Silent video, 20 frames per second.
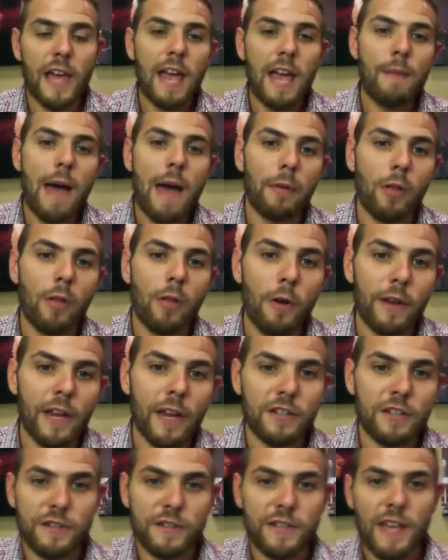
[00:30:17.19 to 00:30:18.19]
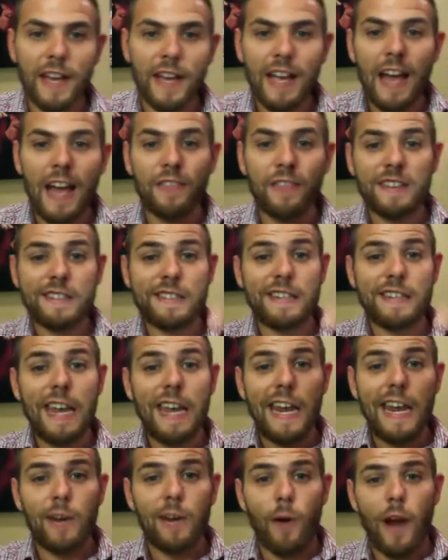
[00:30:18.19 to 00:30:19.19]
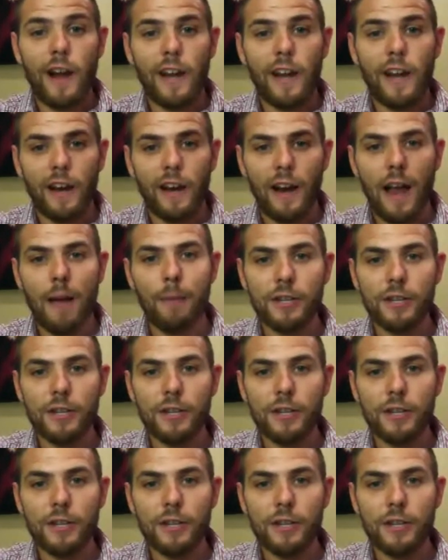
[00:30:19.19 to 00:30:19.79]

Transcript: "Hey, Babylonians, you see I got this deed right here.